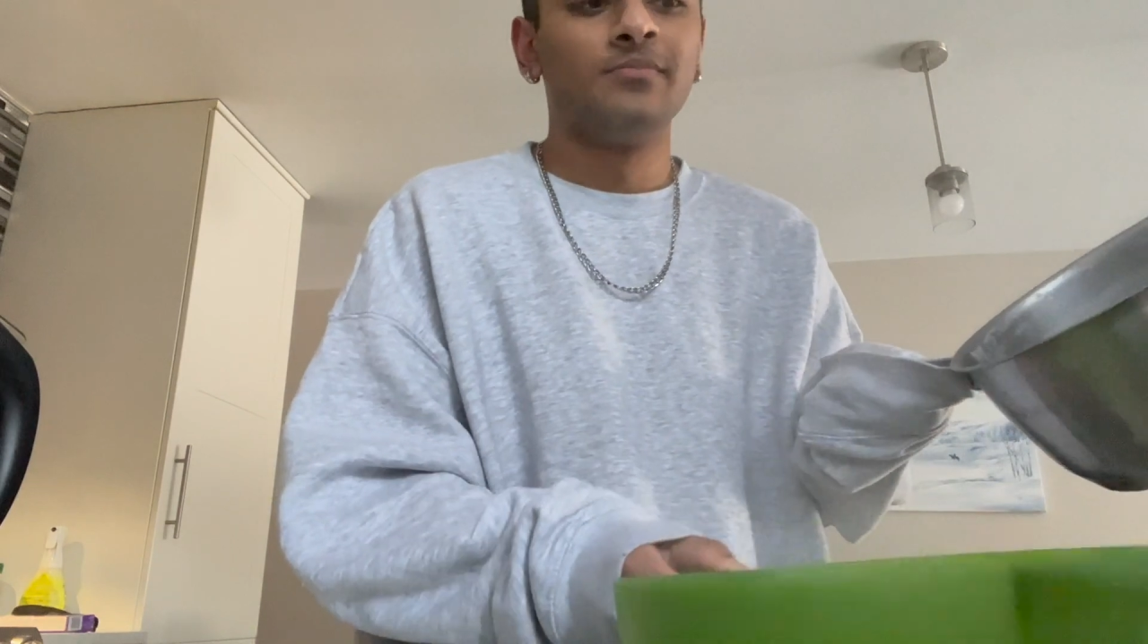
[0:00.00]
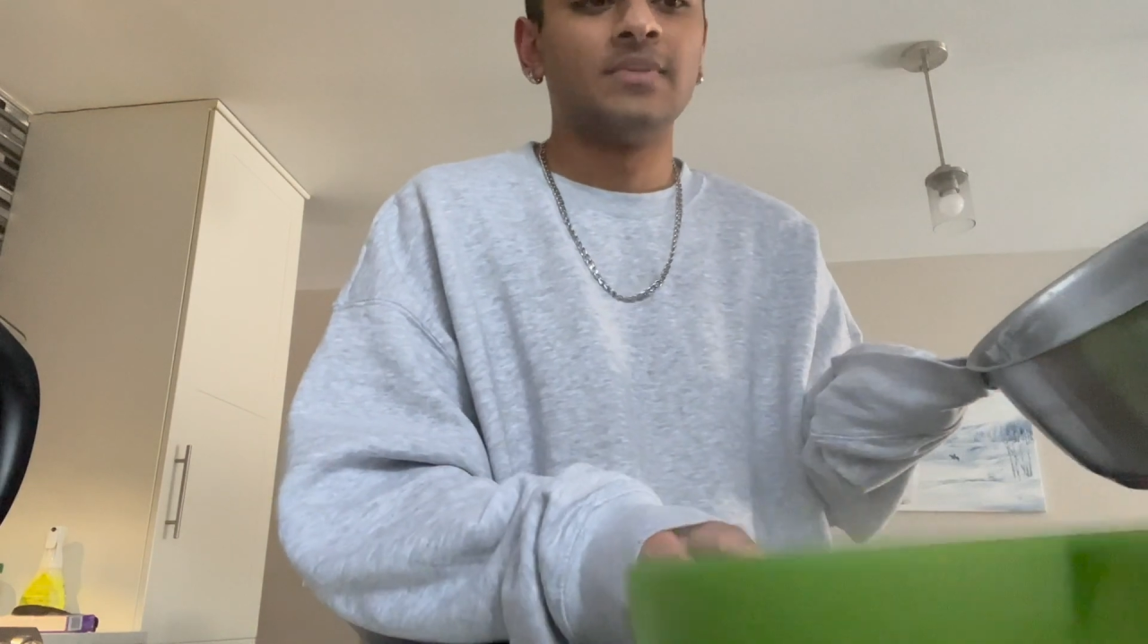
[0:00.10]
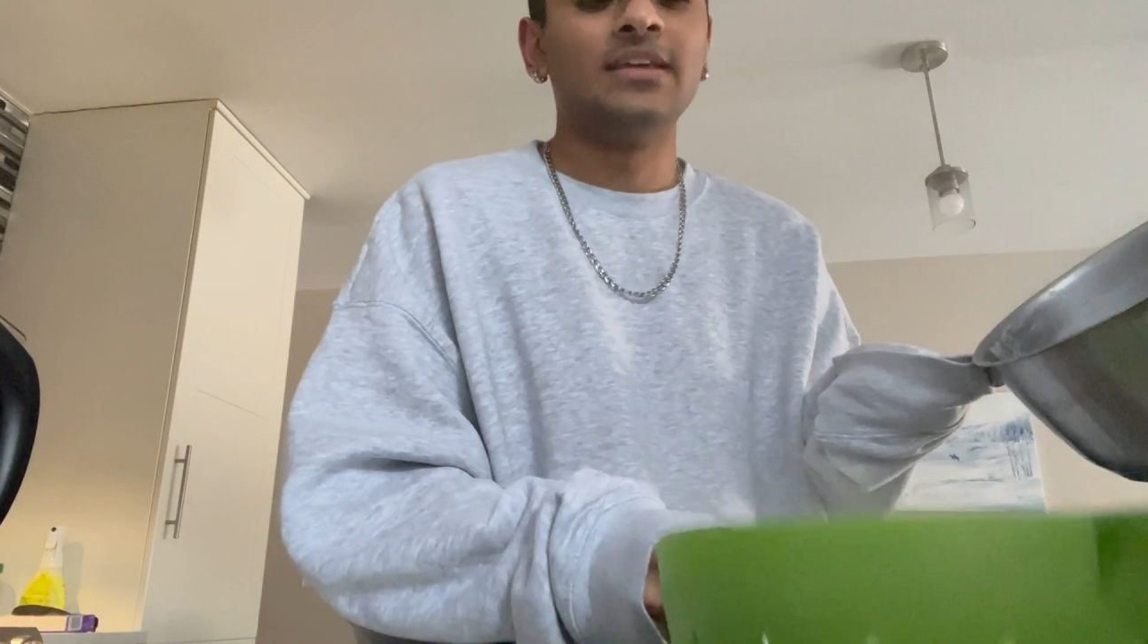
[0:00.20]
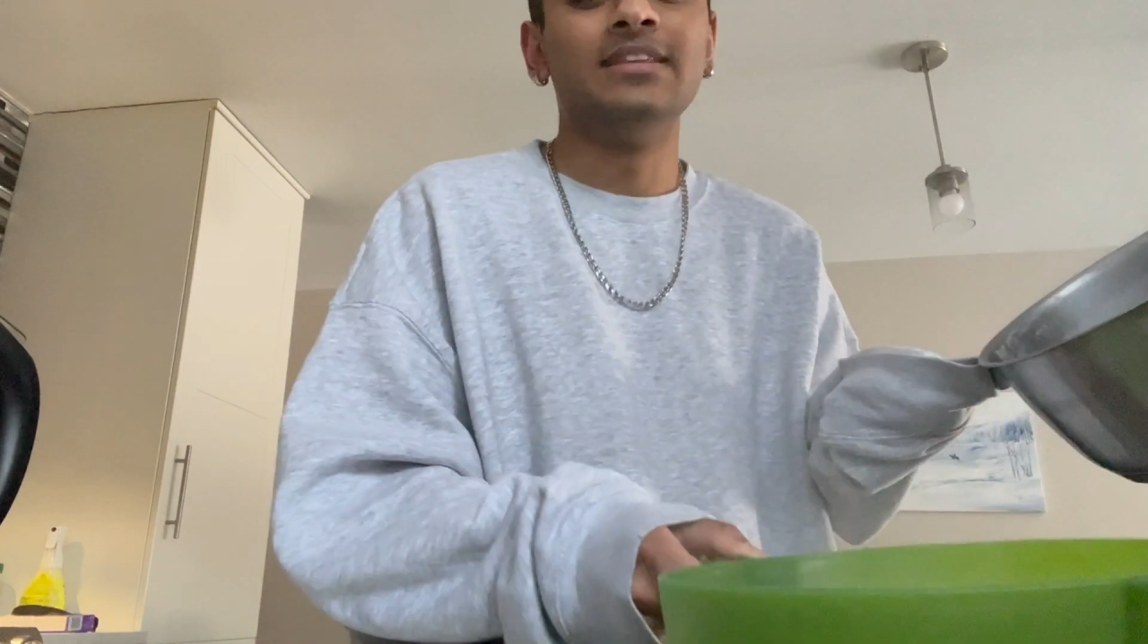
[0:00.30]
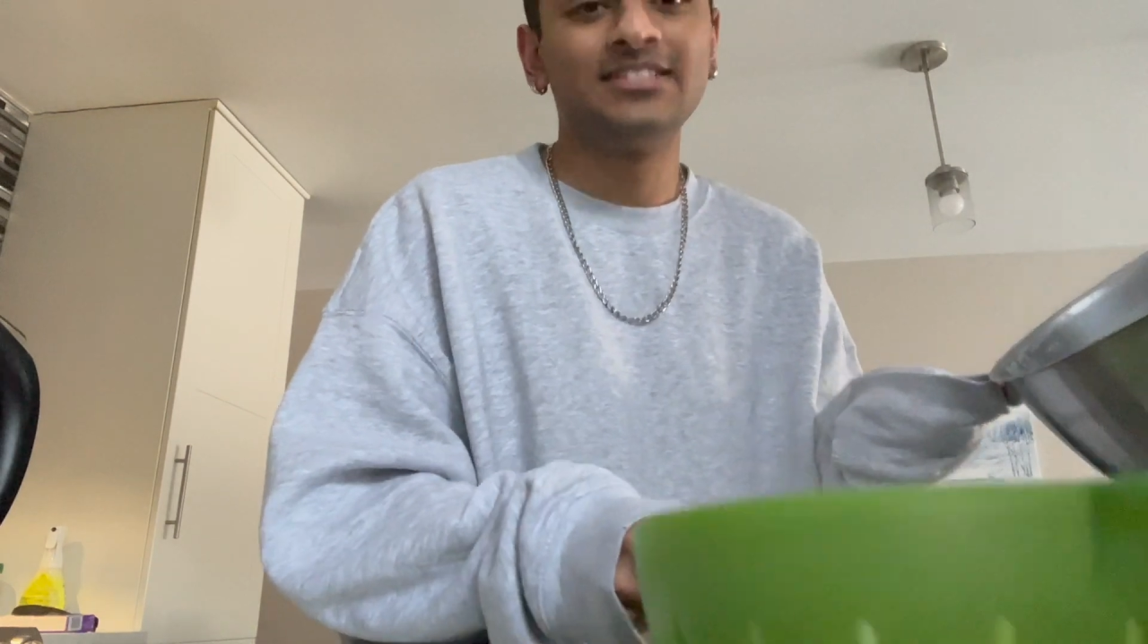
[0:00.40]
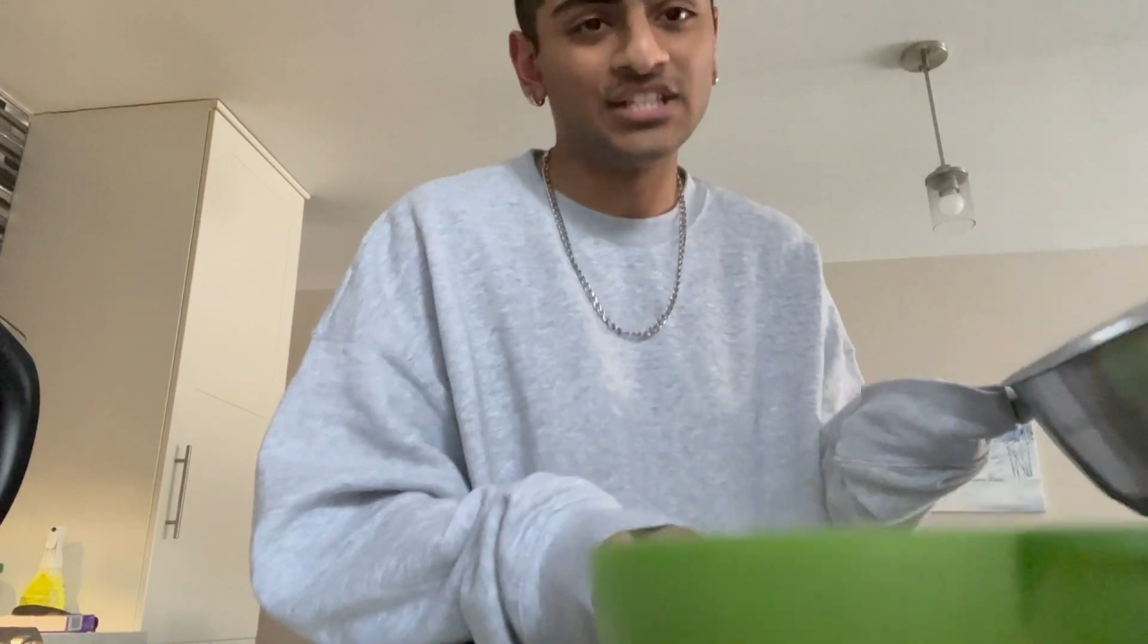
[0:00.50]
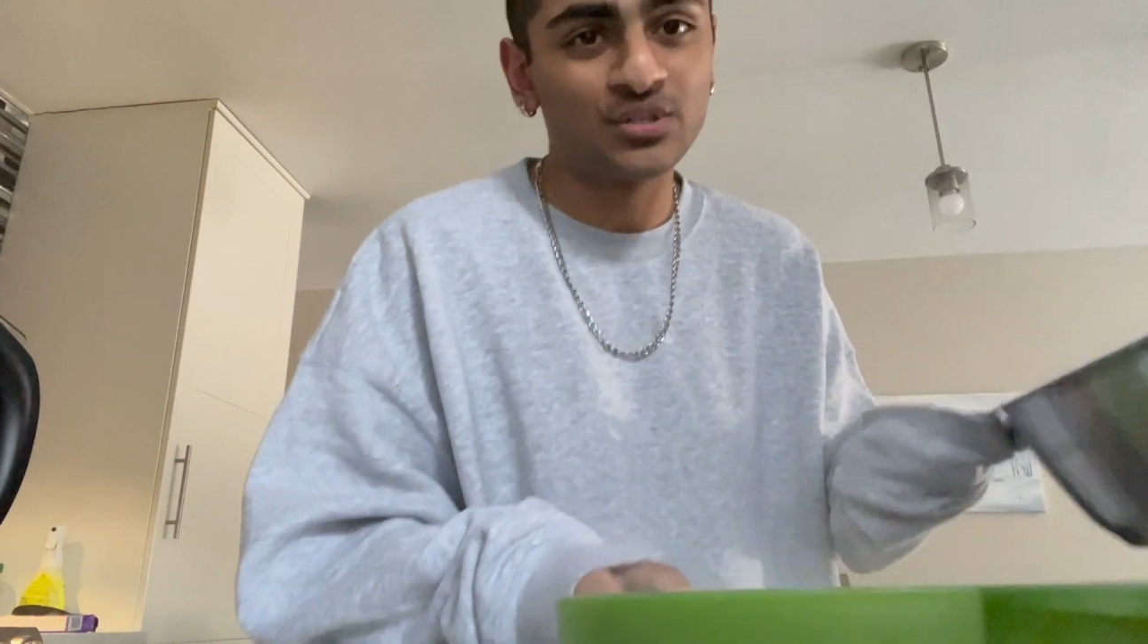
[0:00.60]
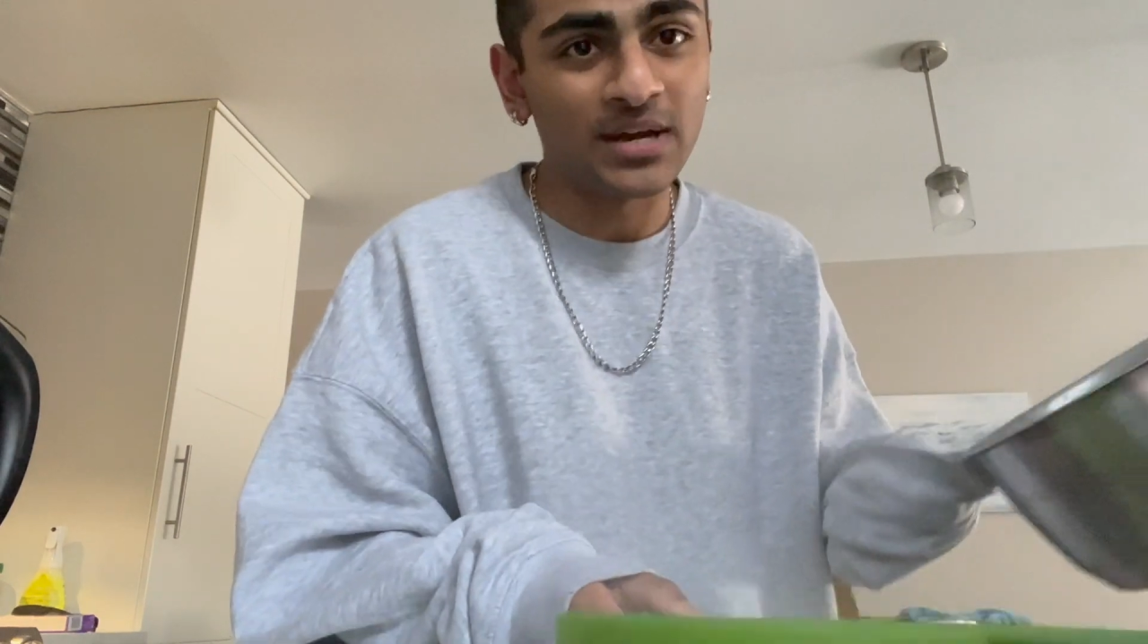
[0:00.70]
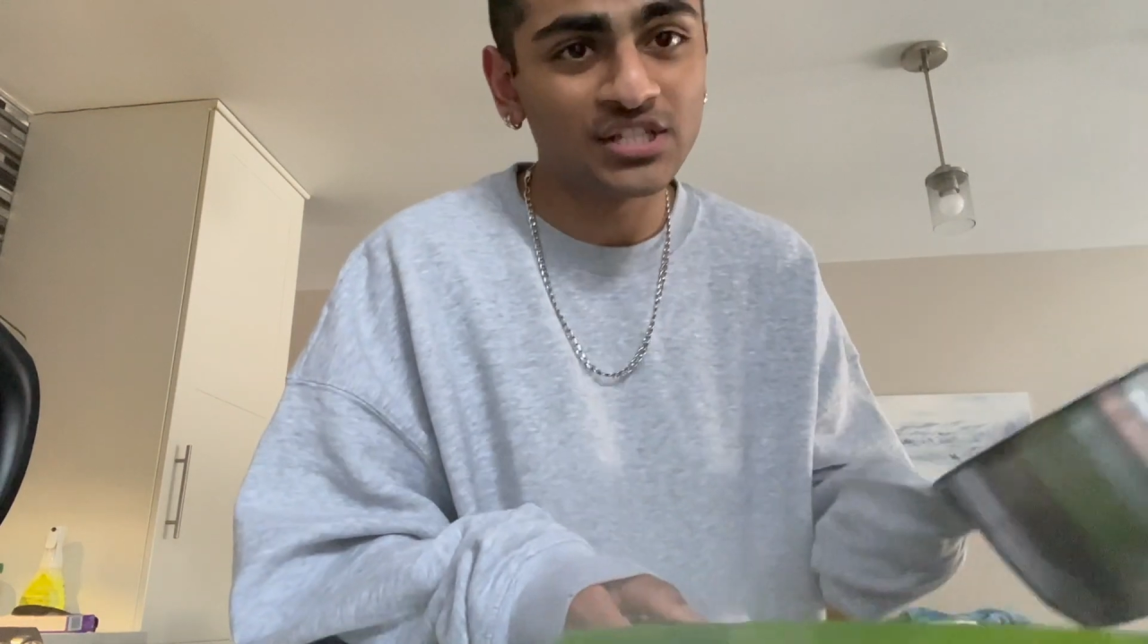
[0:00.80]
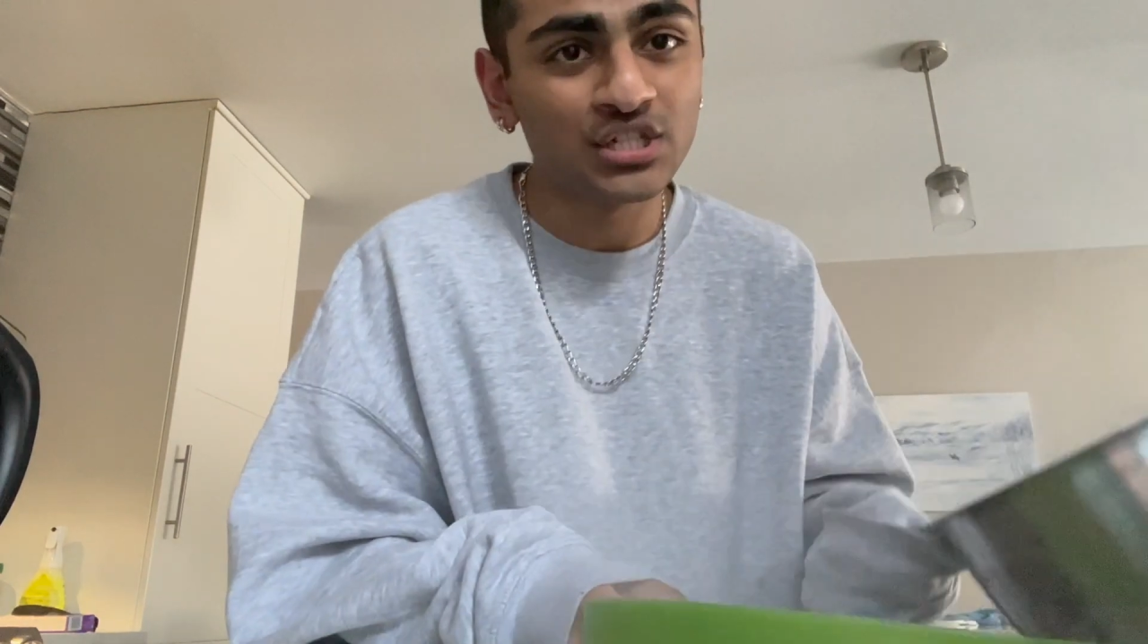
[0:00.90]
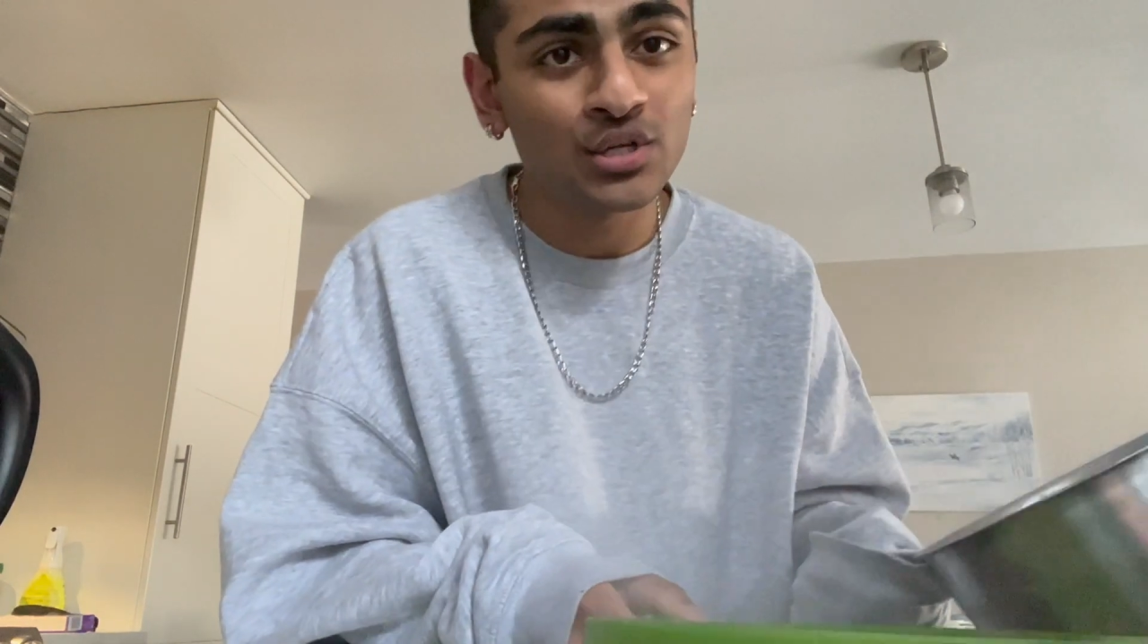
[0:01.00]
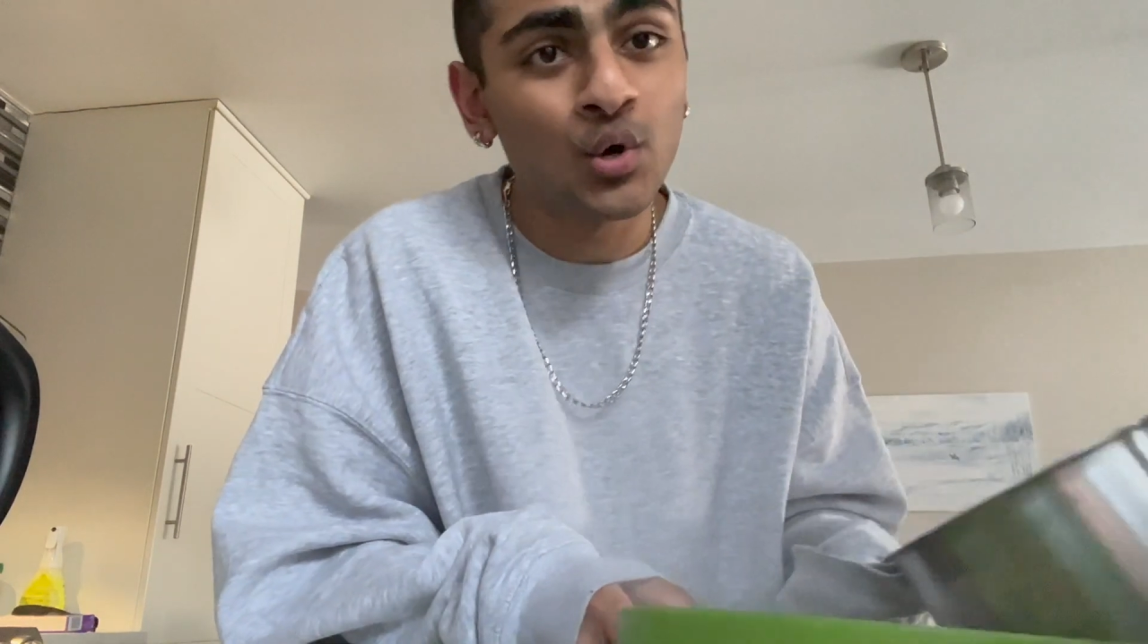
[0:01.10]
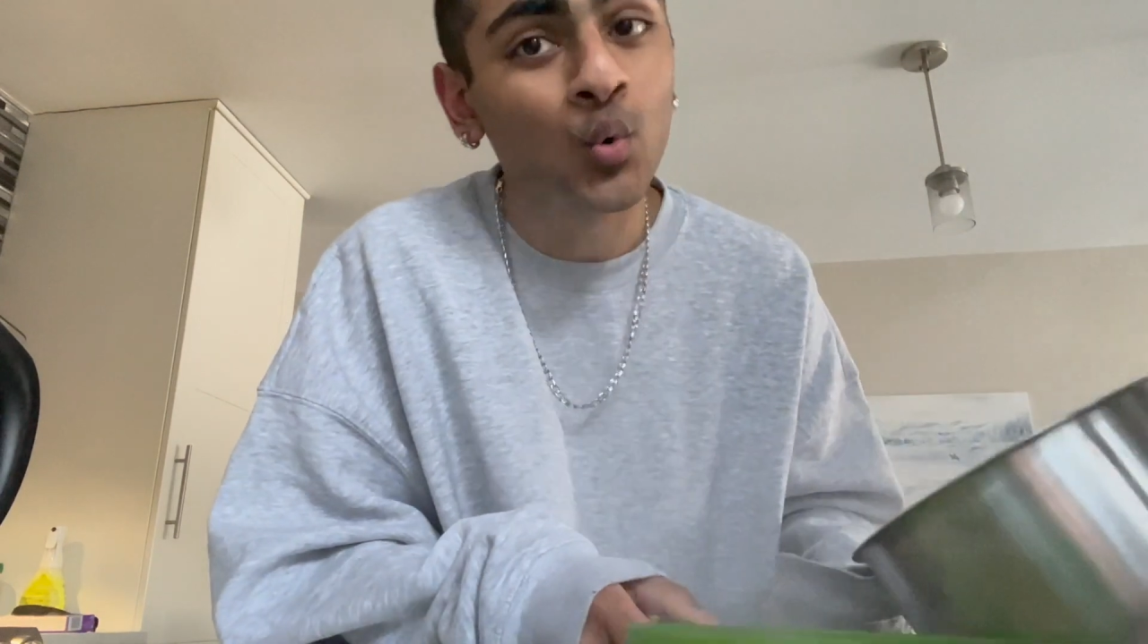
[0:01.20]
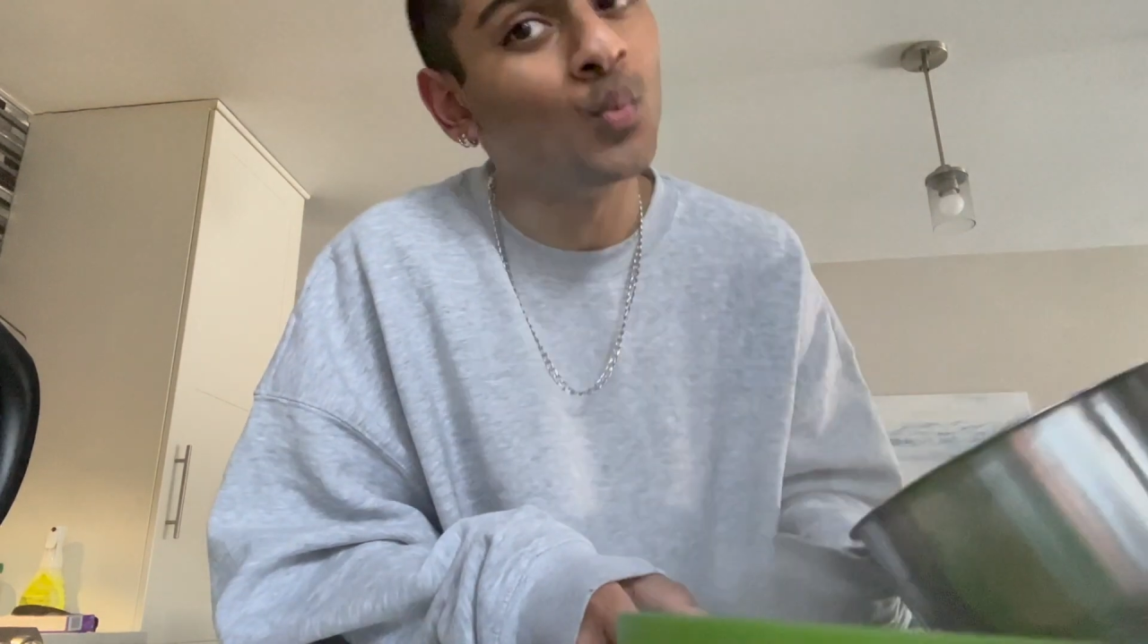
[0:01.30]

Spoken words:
In this situation,